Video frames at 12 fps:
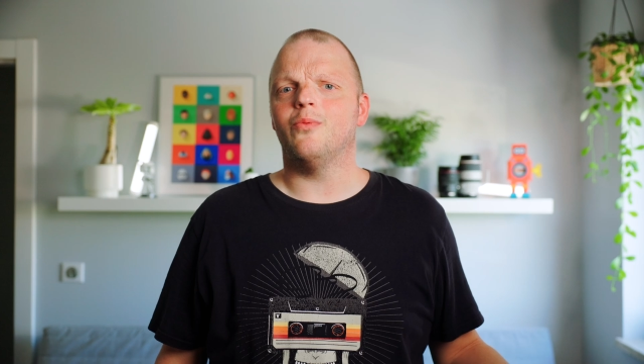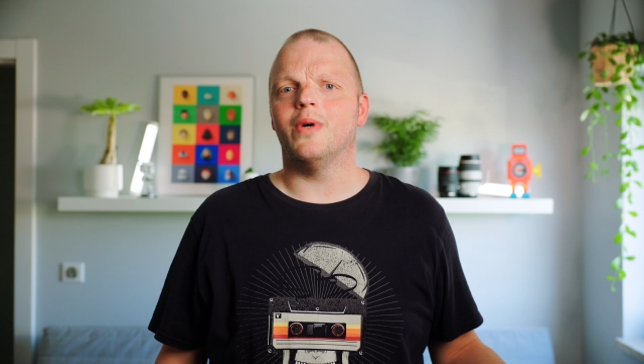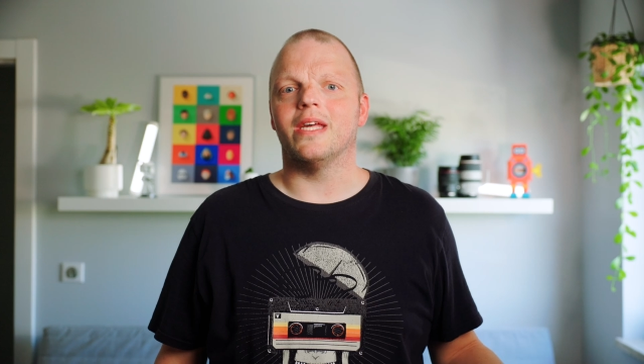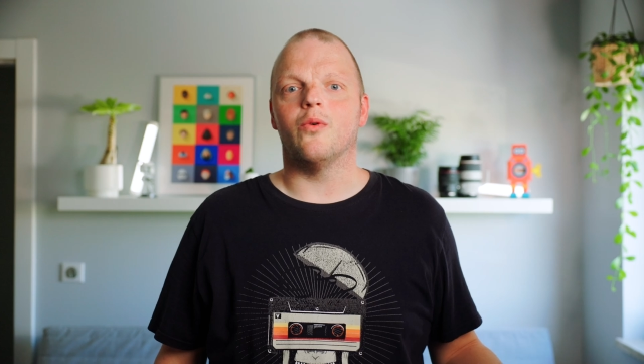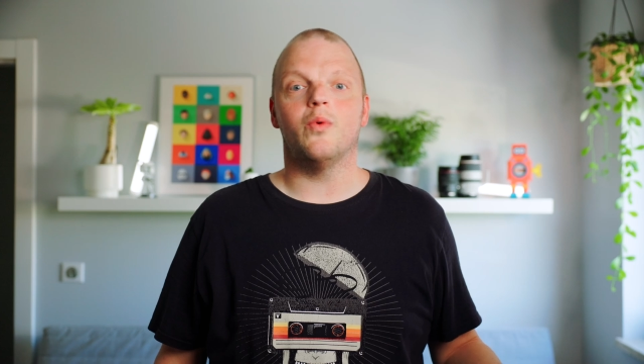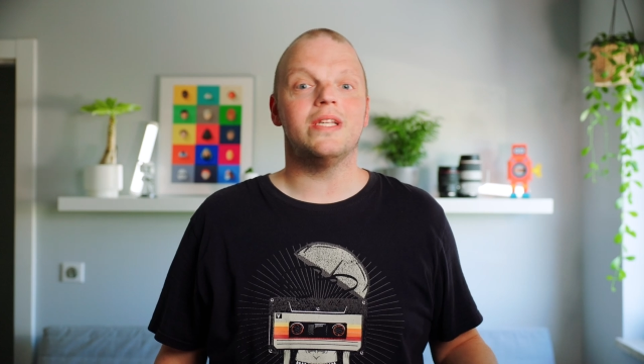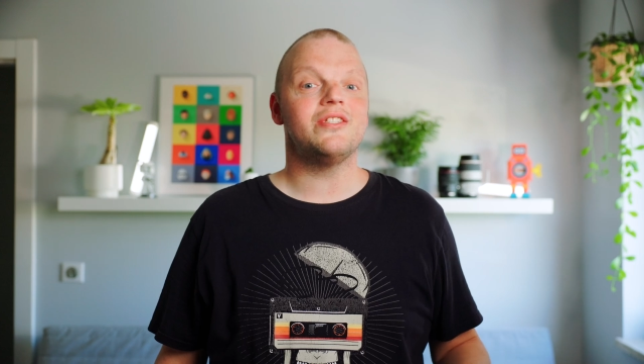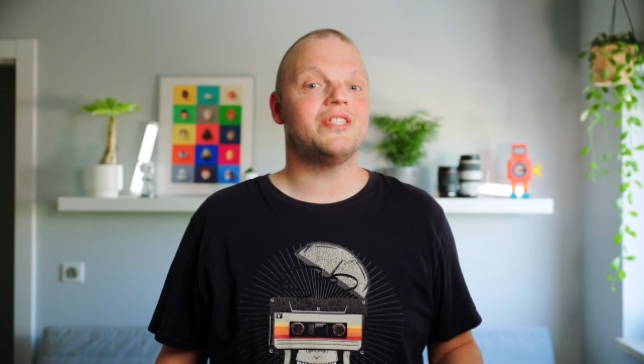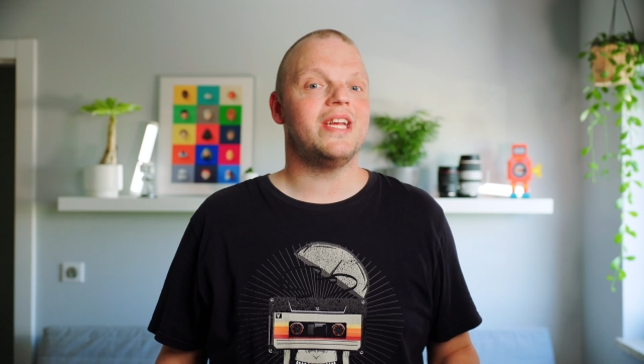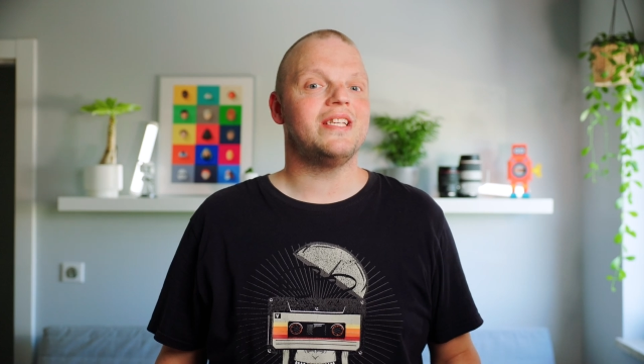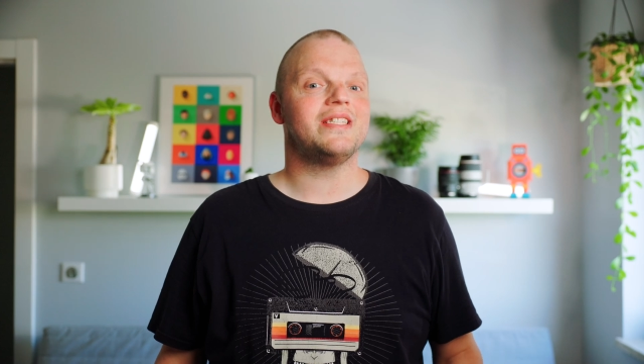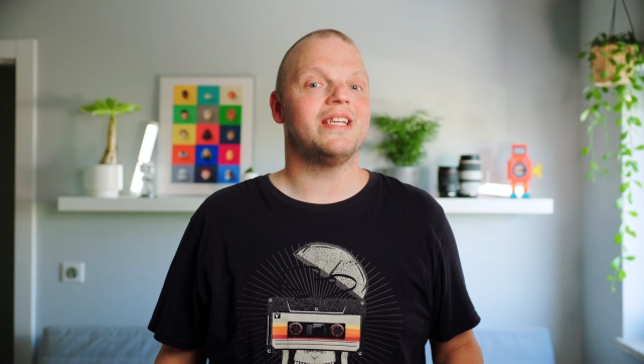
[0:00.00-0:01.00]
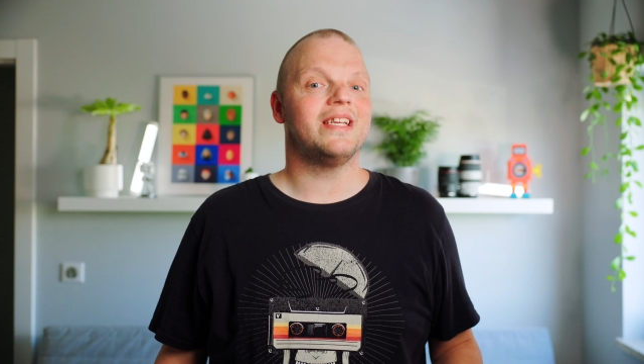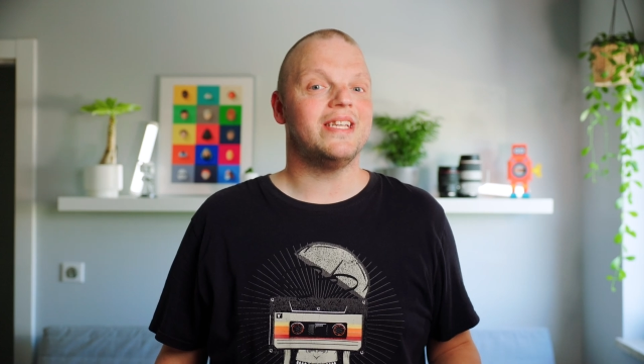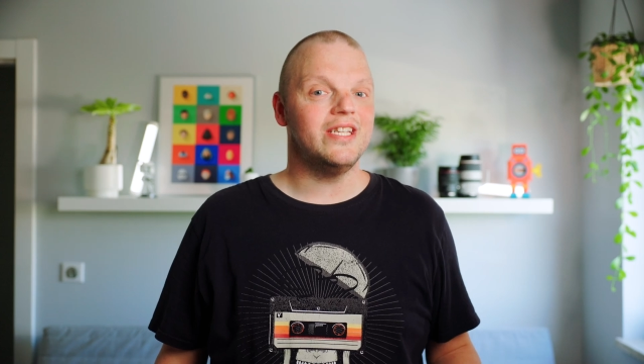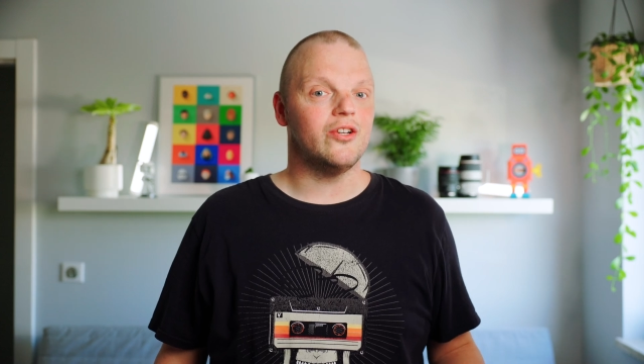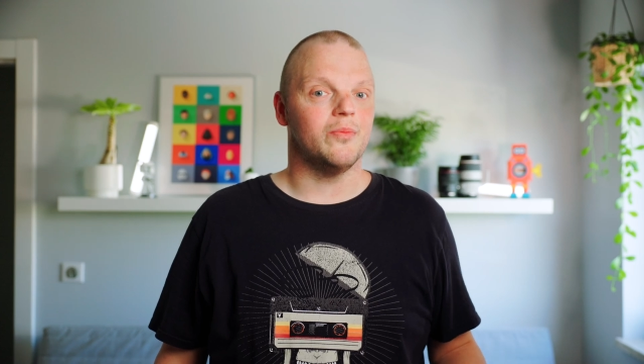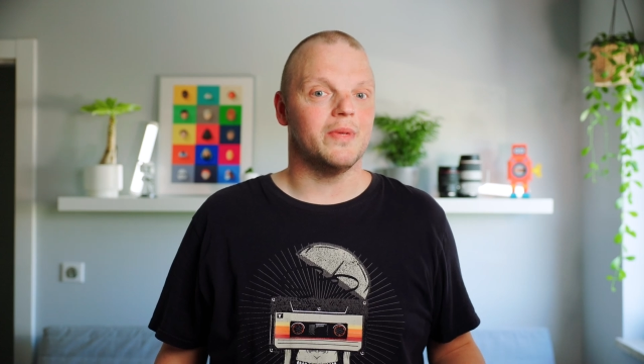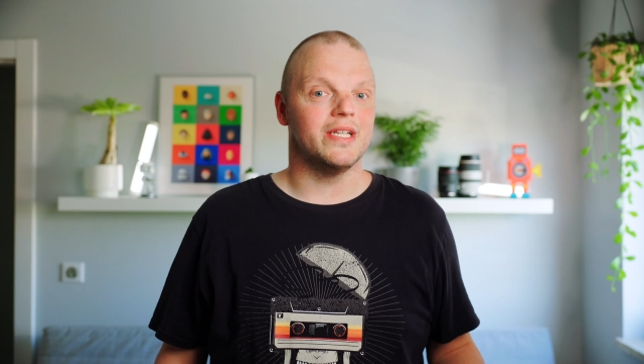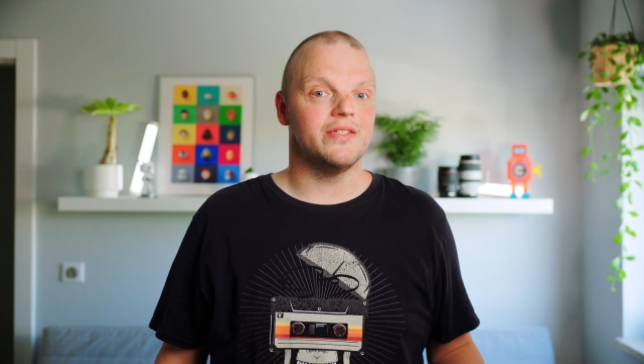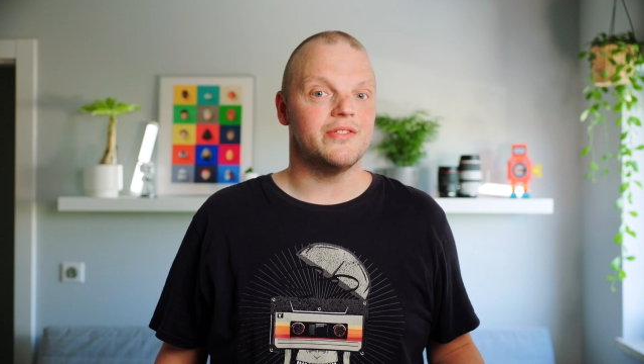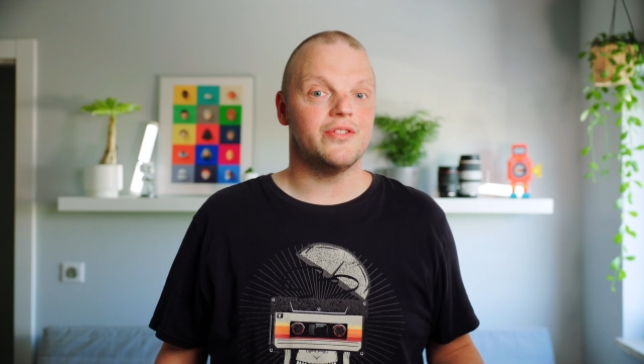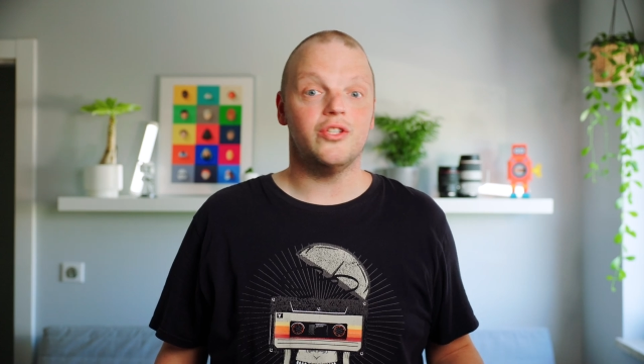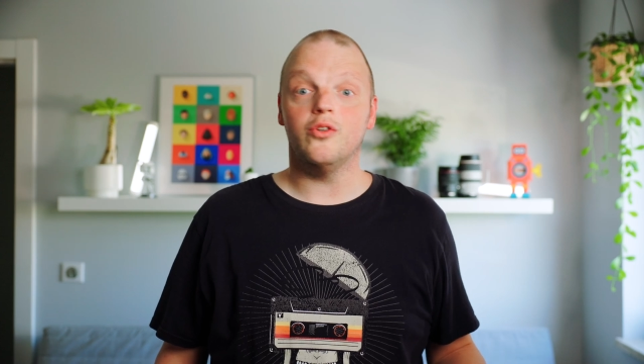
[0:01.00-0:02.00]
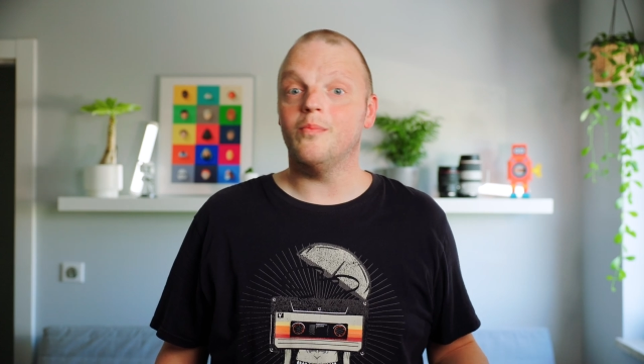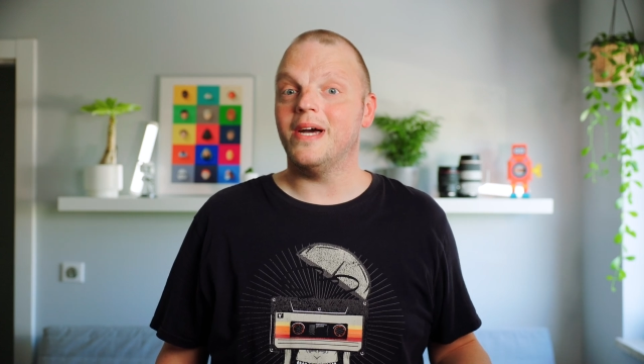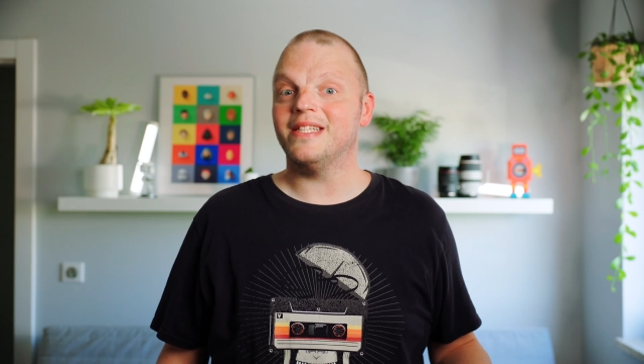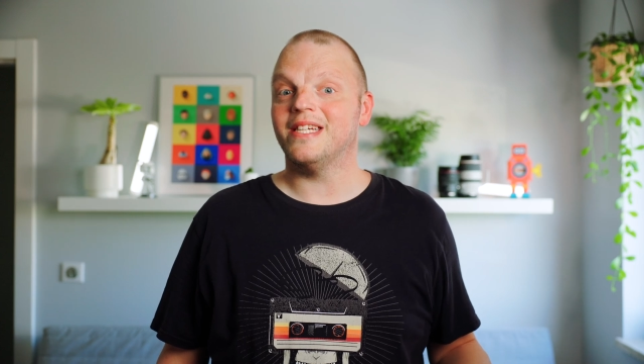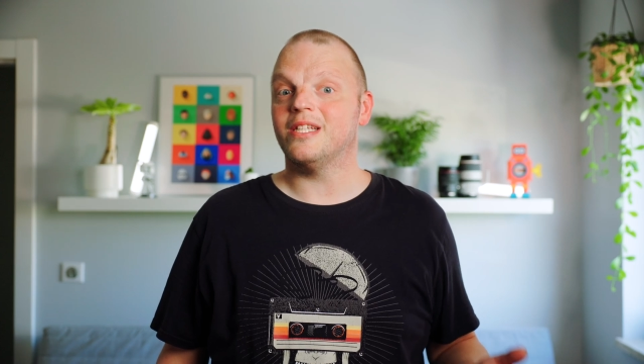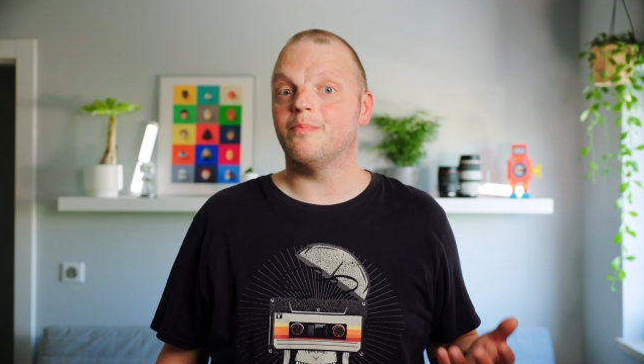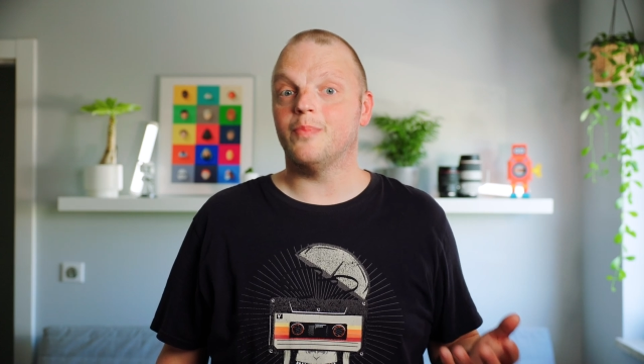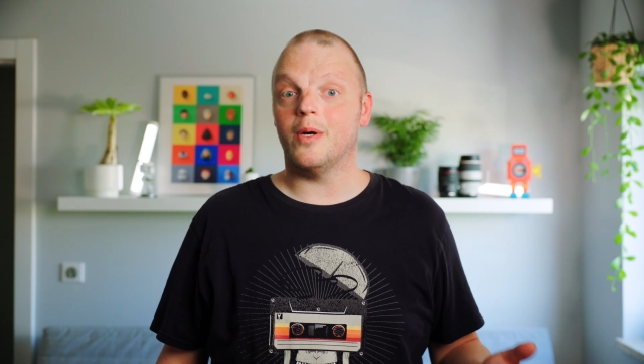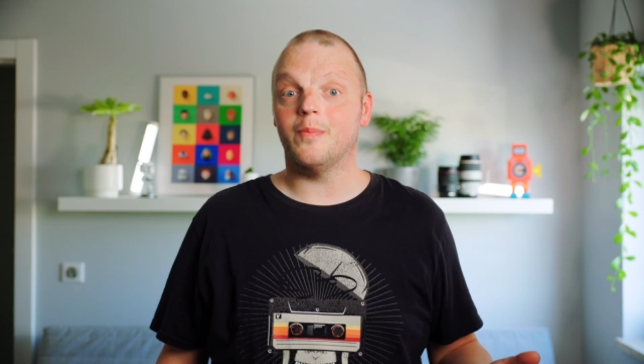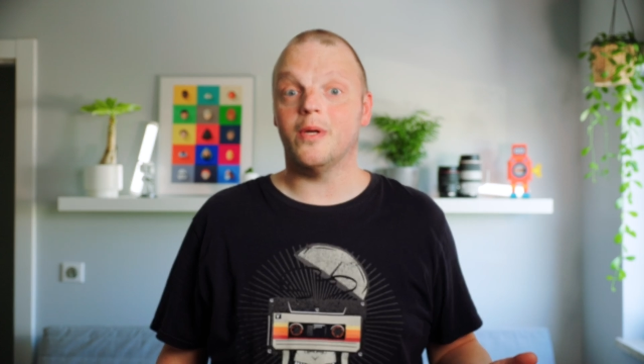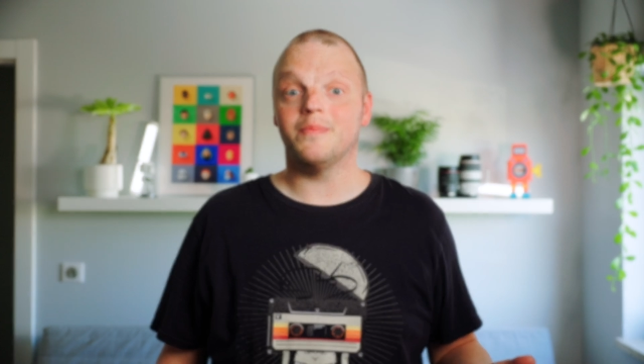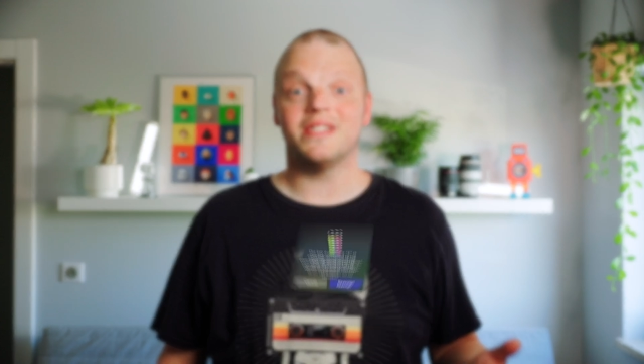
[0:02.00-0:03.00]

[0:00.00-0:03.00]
way, when changing key commands, you might get a pop-up